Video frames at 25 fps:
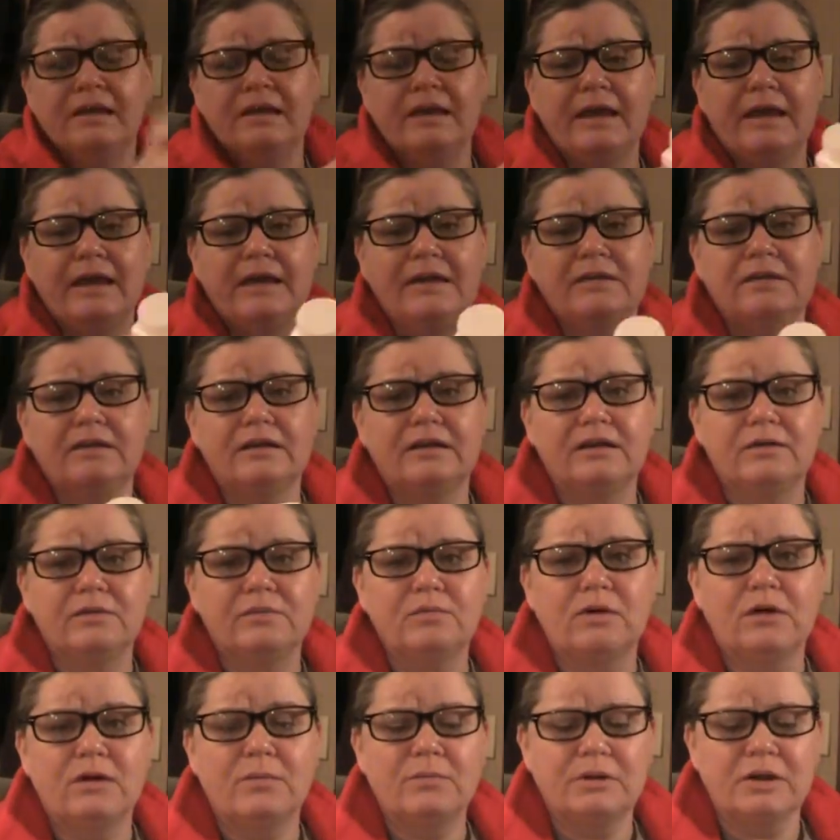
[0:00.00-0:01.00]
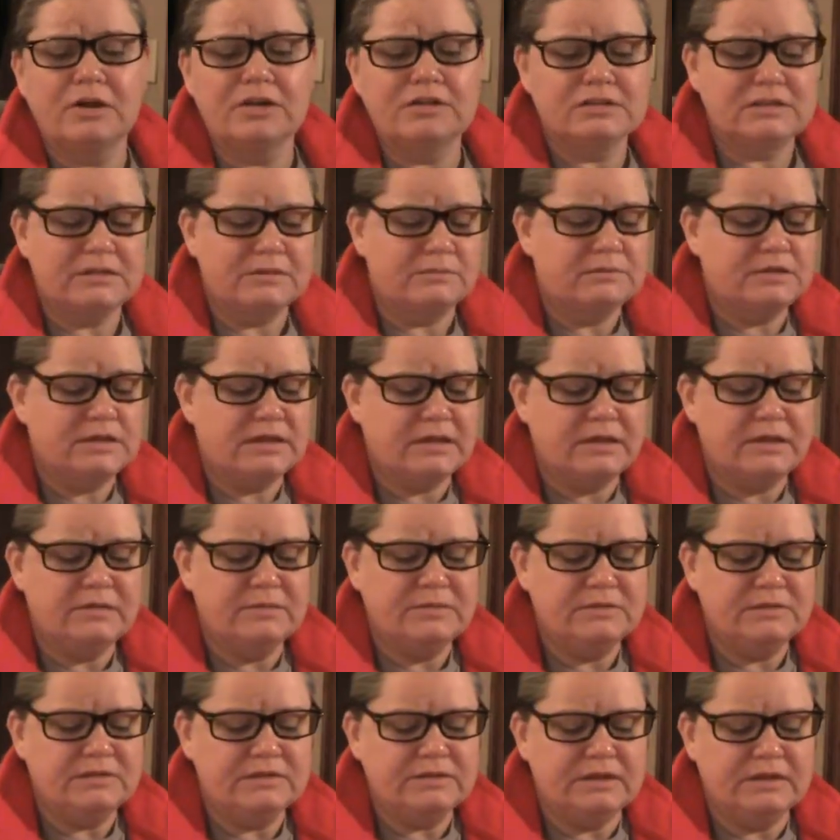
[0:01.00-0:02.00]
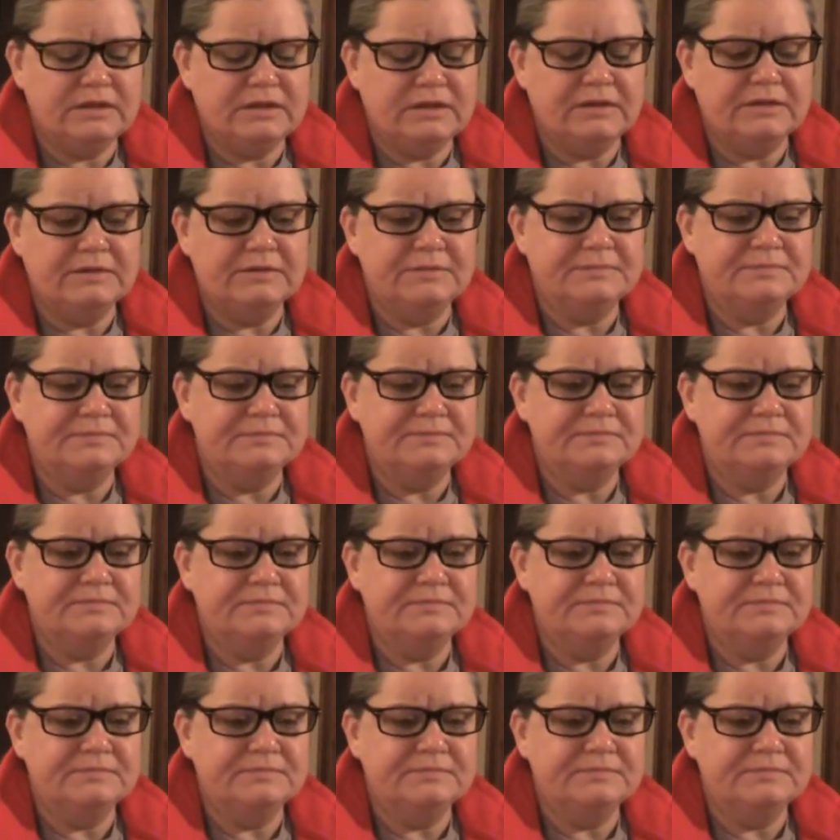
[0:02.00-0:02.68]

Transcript: at uh, Walmart sometimes um,